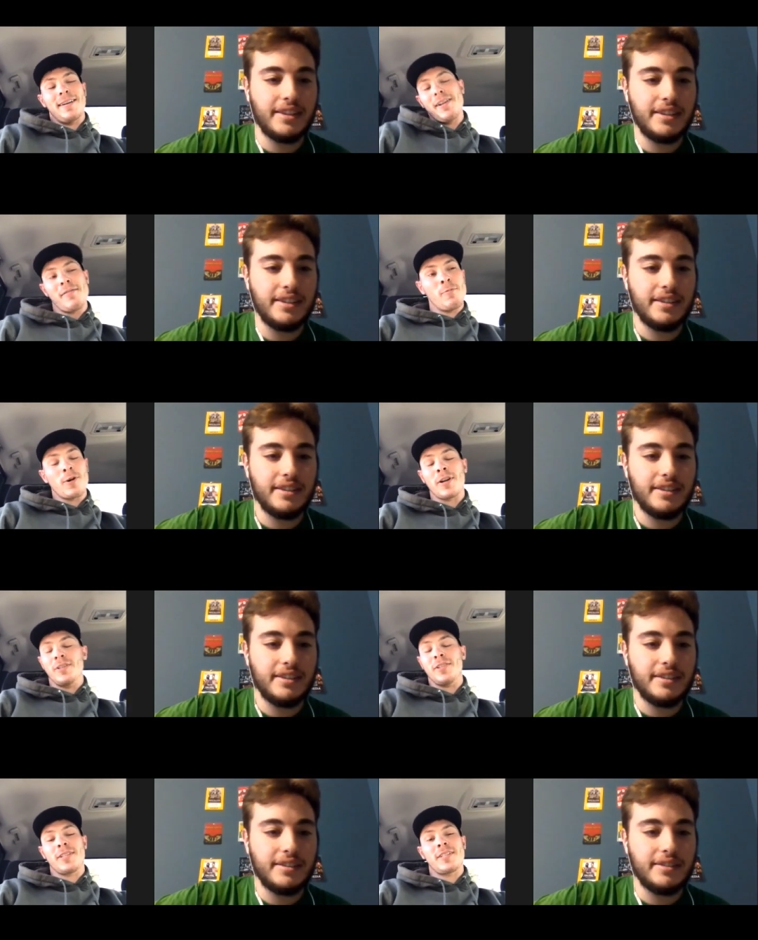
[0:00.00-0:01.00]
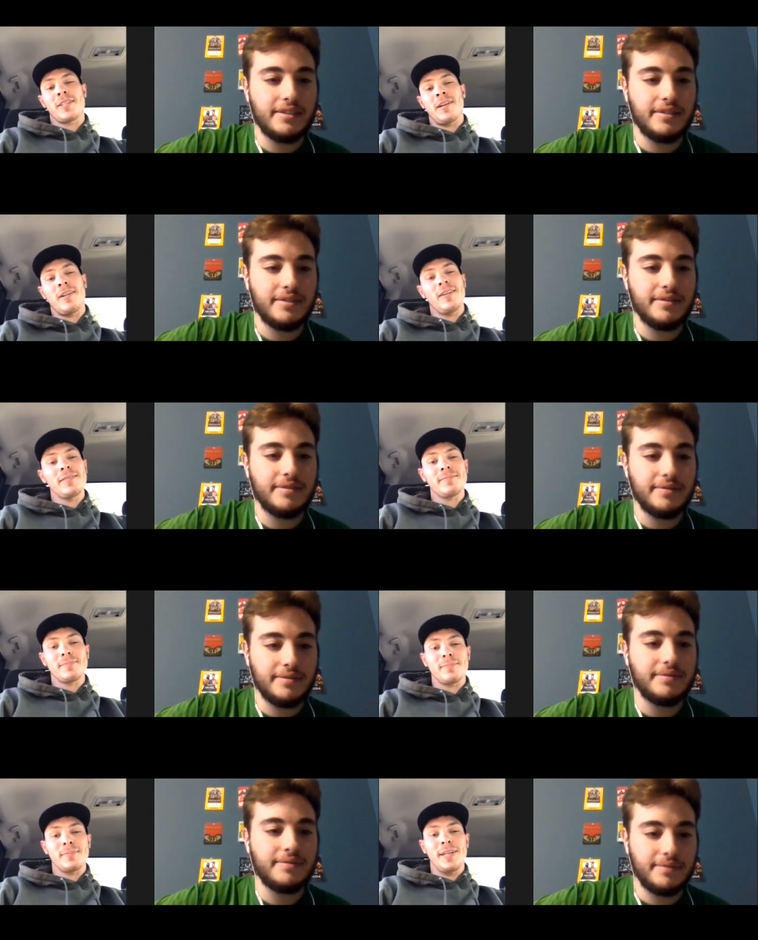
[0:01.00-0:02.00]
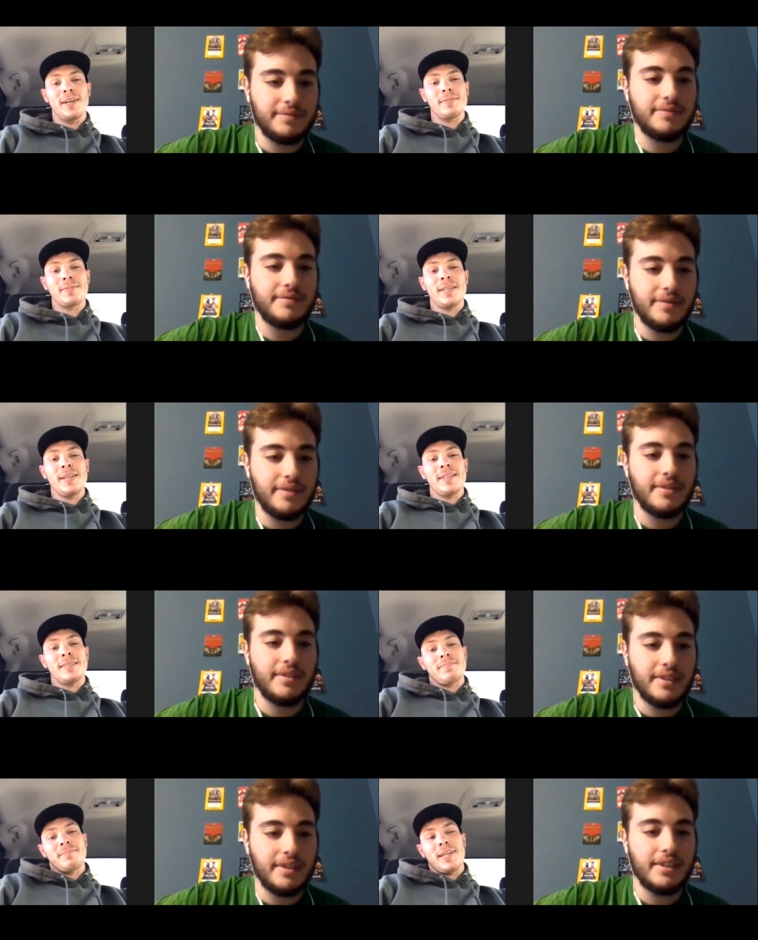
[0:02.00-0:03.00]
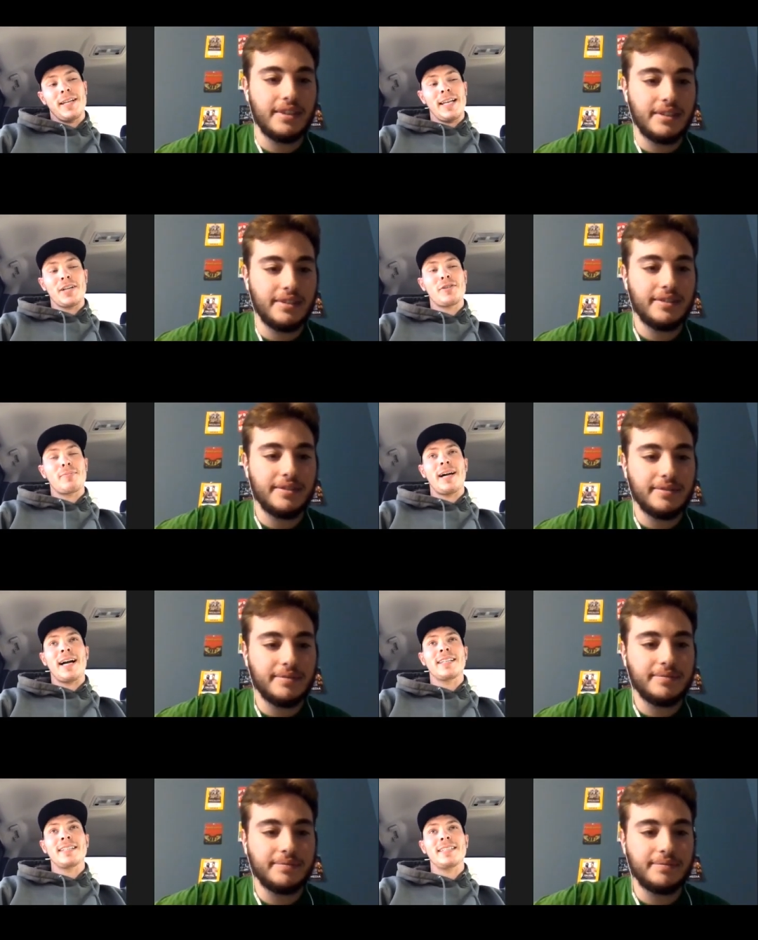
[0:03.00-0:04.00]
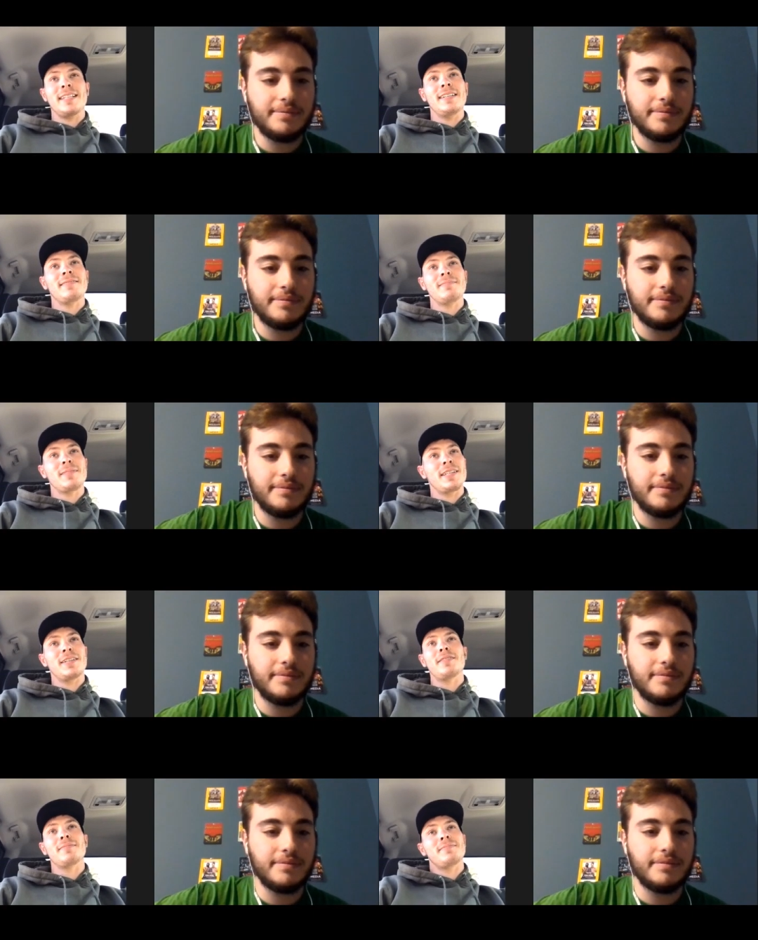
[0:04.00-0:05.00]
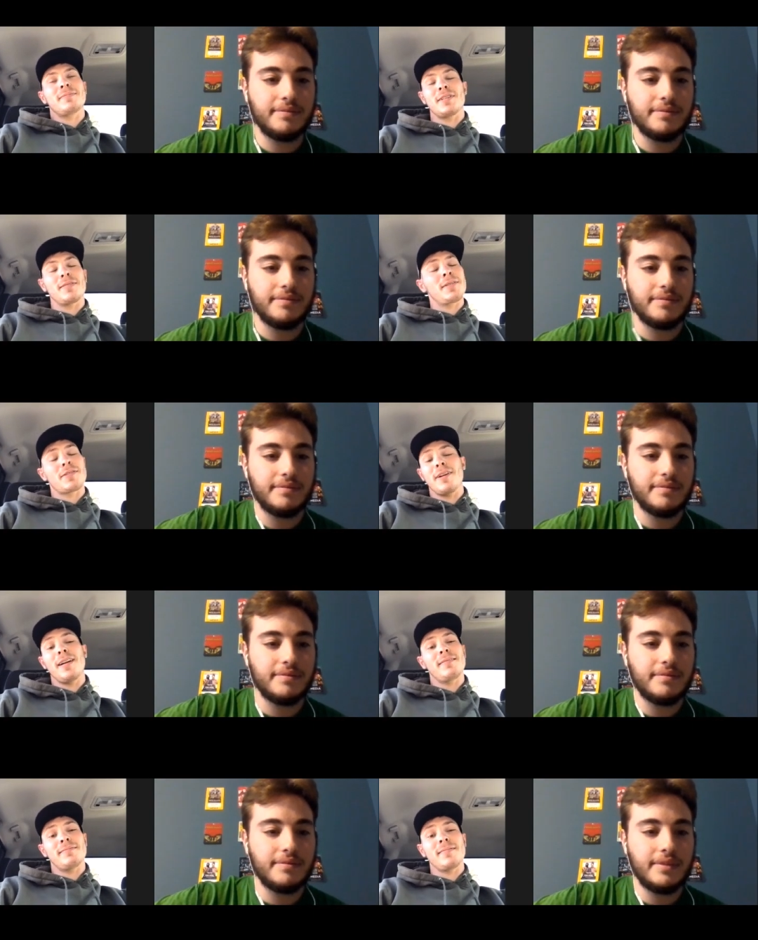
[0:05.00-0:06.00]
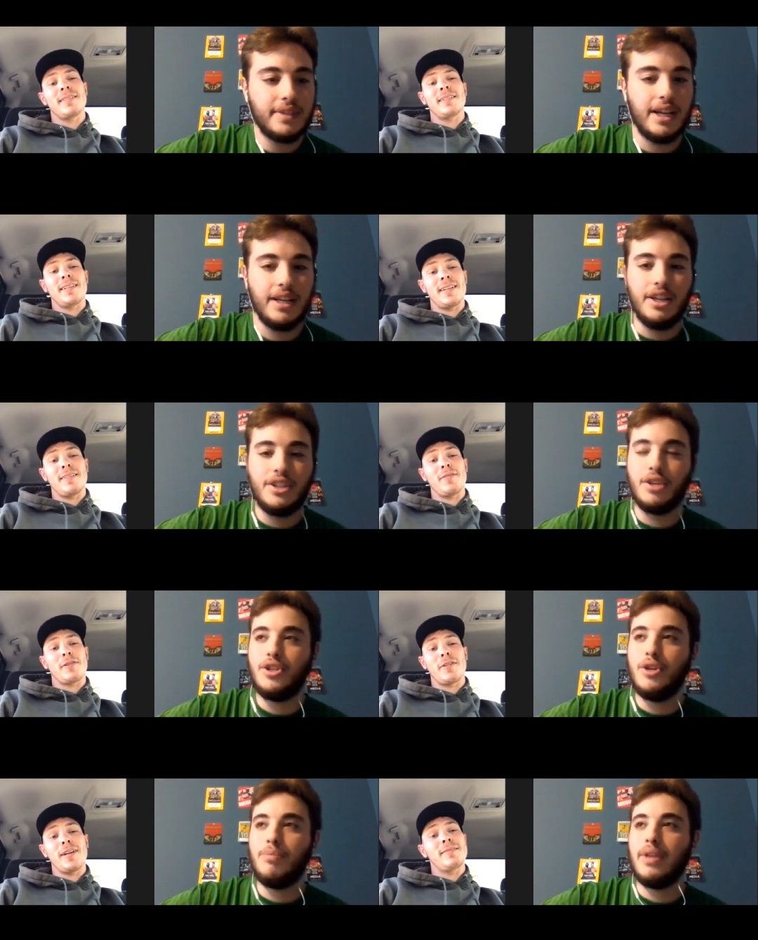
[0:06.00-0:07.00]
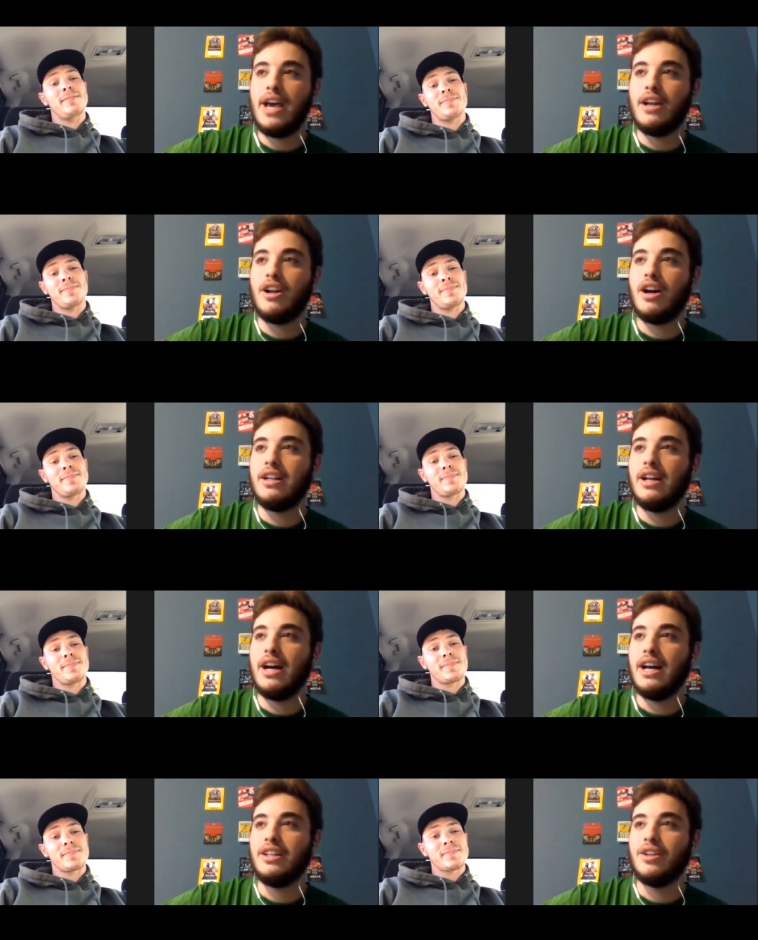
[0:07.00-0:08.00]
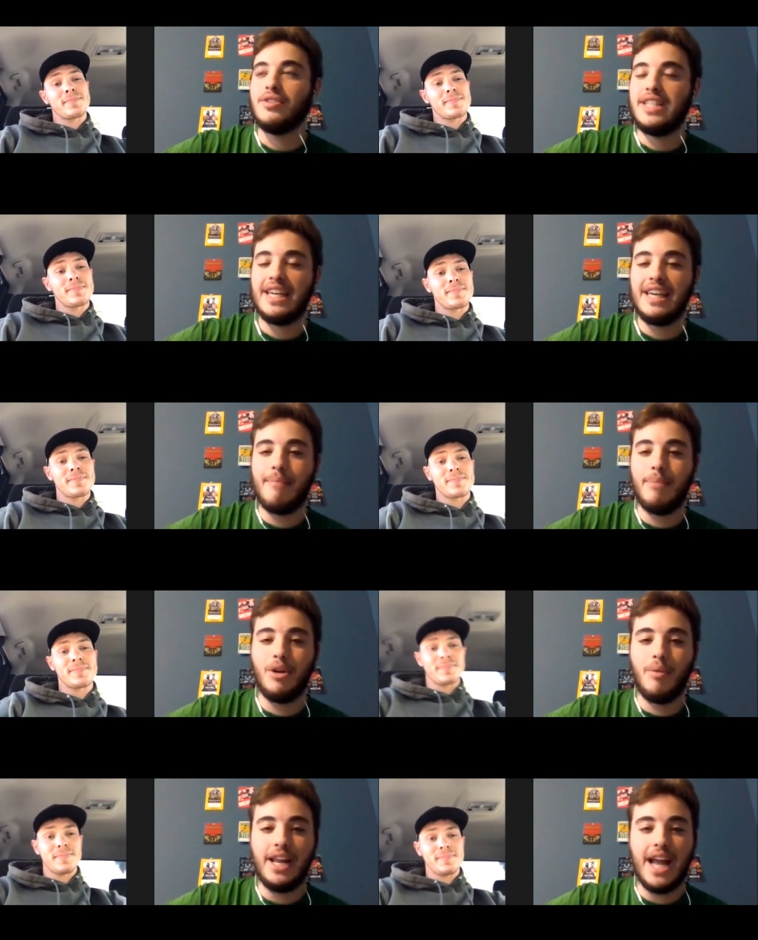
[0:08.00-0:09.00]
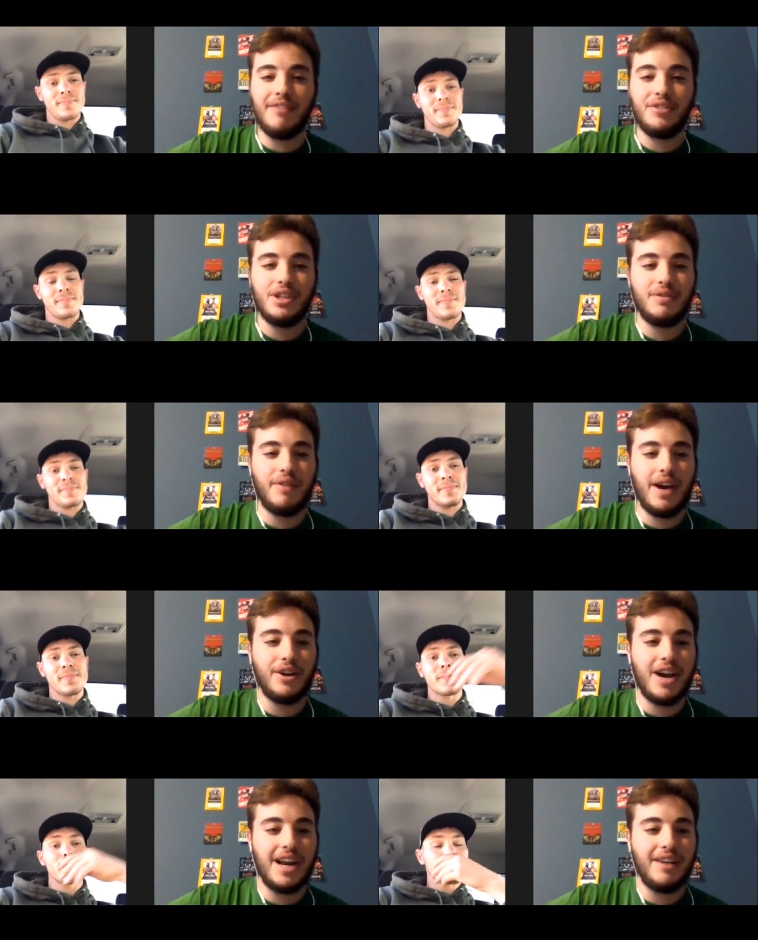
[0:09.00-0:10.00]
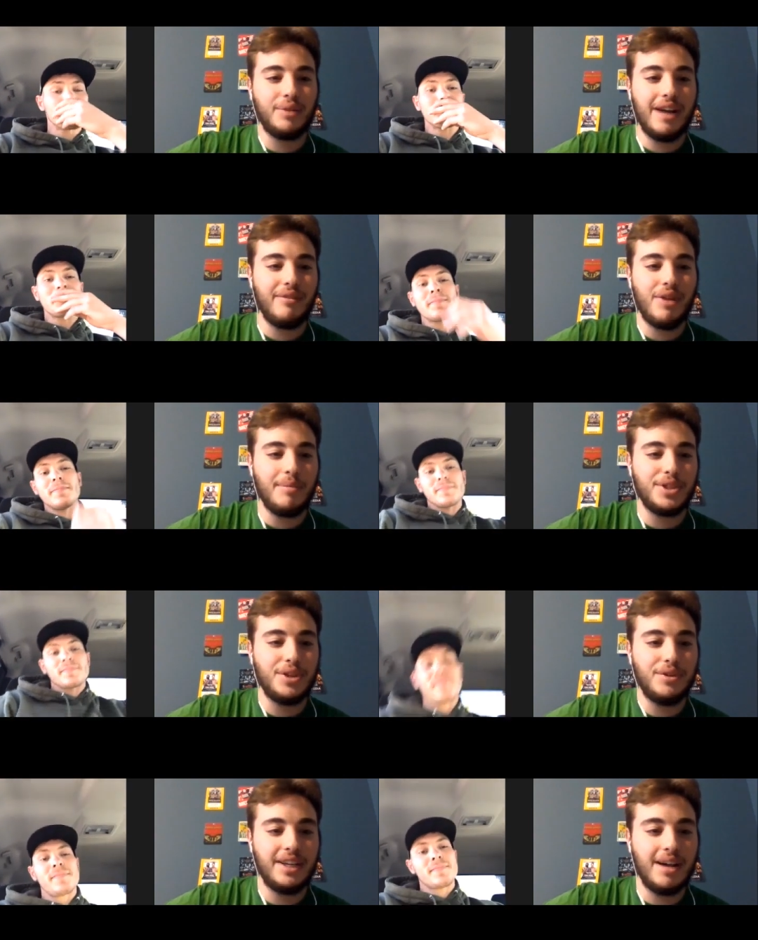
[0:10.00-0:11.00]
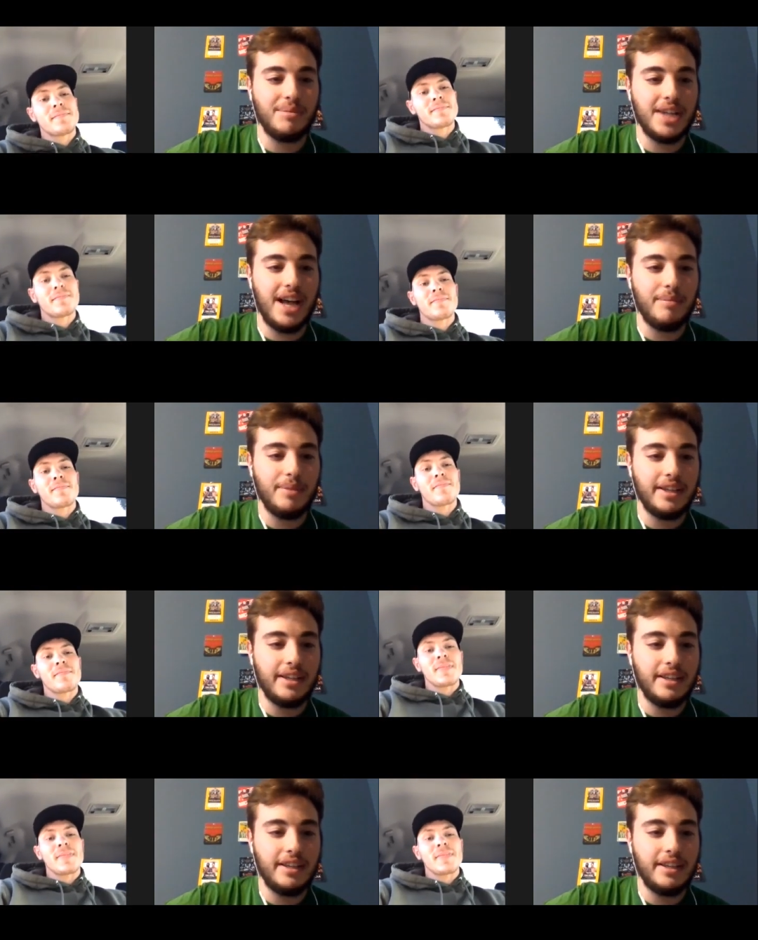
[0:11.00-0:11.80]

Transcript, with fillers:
Speaker 1: you know, working just as hard. You know, getting extra practice in still, so it's great.
Speaker 2: so, great. do you plan on uh, you know sticking at middleweight after this fight, or kind of whatever opportunity comes up?